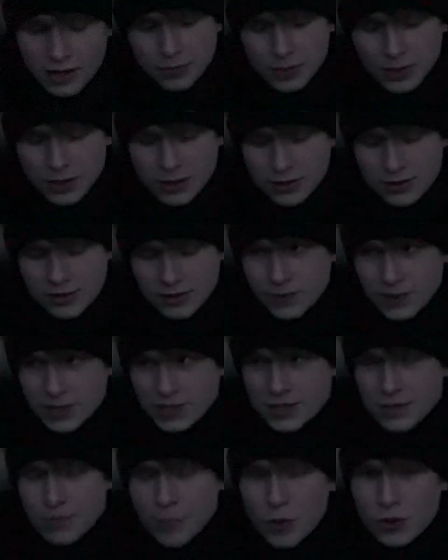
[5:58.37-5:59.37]
But
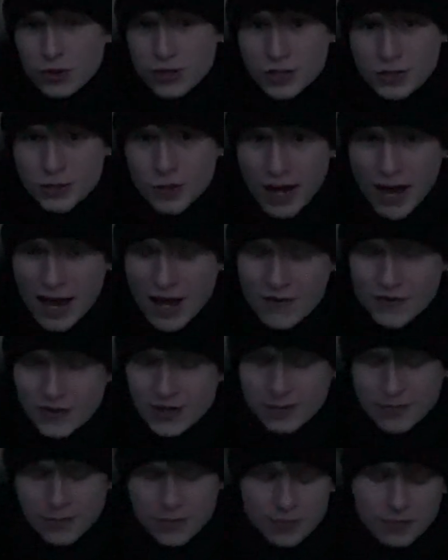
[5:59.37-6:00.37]
it's important to have
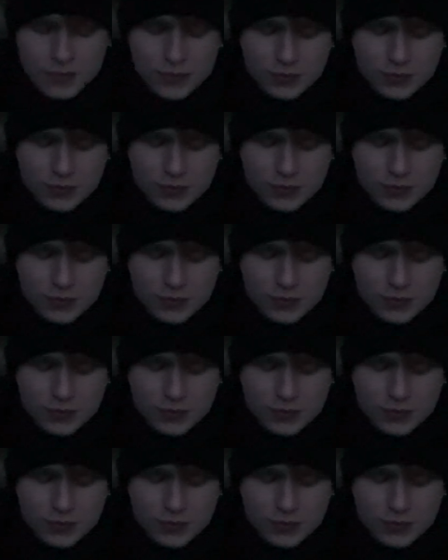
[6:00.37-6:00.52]
them,